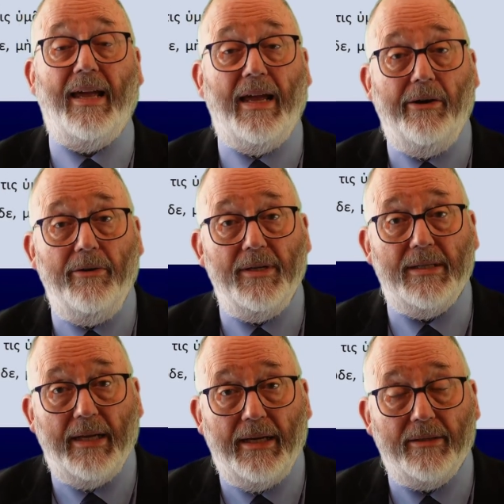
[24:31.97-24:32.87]

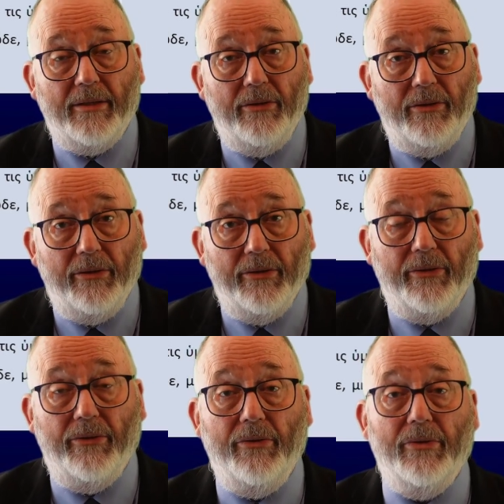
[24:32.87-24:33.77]
aorist tense is
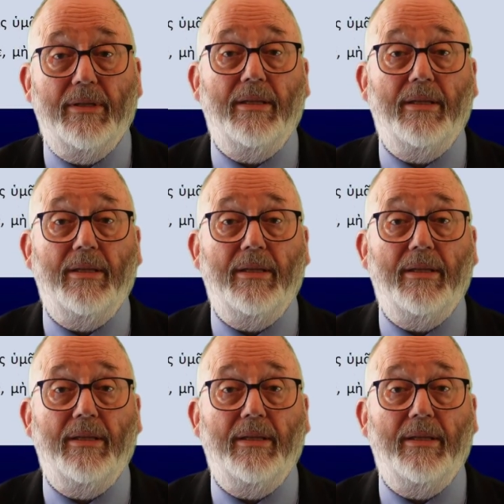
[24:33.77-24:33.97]
used,